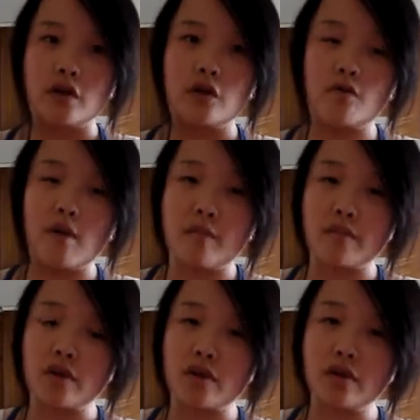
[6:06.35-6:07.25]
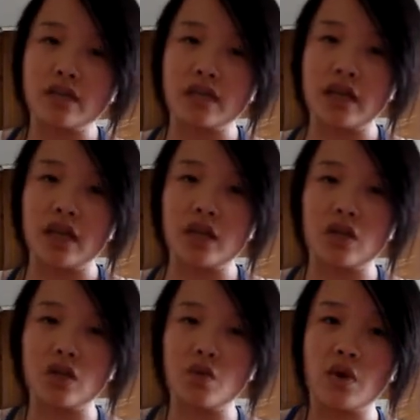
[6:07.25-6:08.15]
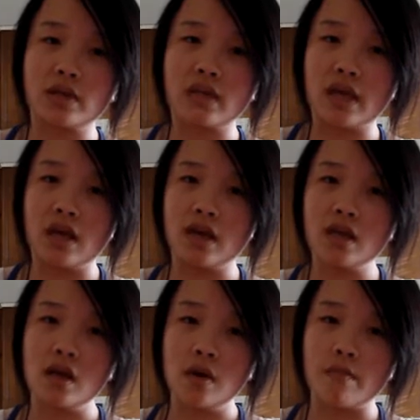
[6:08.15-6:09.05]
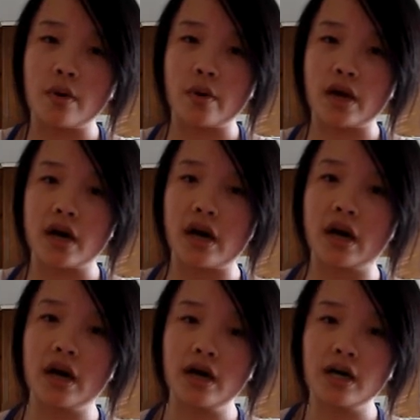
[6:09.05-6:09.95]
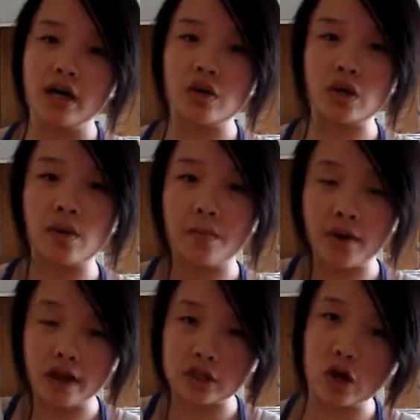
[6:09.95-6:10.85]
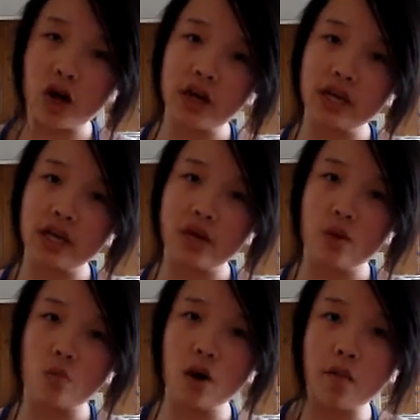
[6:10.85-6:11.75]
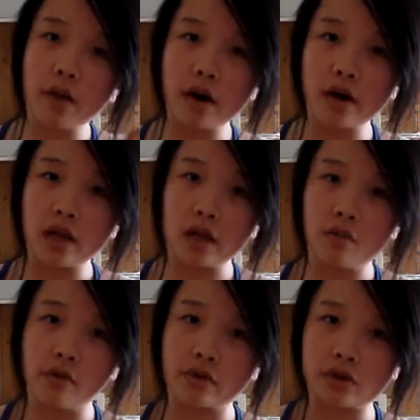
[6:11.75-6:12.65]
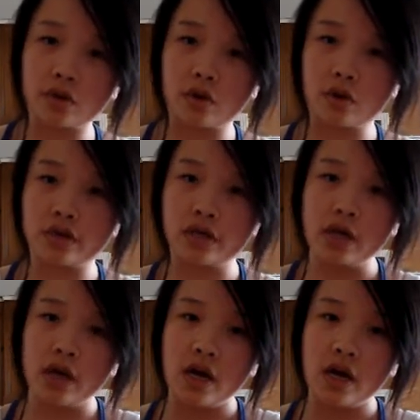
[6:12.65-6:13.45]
November 13 in the US and America, and you can buy at Target, Walmart, any music stores.